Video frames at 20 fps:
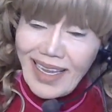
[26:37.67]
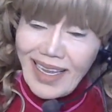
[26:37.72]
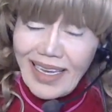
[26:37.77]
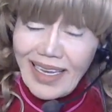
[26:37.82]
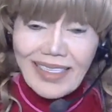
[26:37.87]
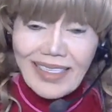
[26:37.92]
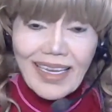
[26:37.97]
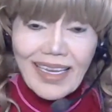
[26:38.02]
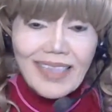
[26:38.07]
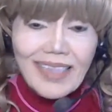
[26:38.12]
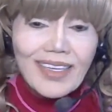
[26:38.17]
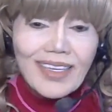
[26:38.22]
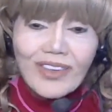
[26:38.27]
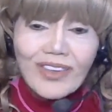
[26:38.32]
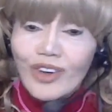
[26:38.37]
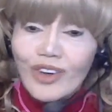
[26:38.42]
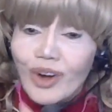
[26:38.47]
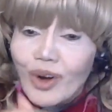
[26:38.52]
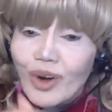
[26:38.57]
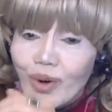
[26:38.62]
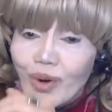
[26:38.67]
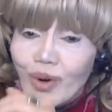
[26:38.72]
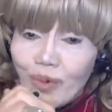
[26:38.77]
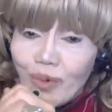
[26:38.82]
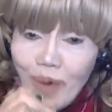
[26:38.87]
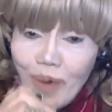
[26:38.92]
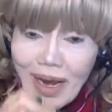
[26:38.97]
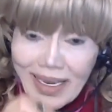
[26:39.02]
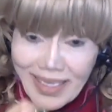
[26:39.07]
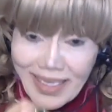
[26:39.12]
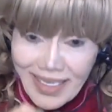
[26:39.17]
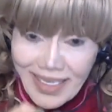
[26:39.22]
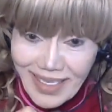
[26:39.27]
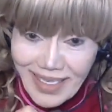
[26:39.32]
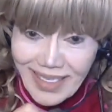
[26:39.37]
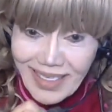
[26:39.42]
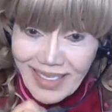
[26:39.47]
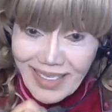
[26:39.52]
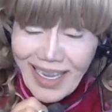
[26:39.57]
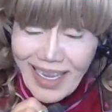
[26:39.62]
it doesn't
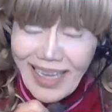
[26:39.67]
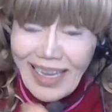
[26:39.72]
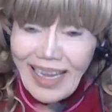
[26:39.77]
request,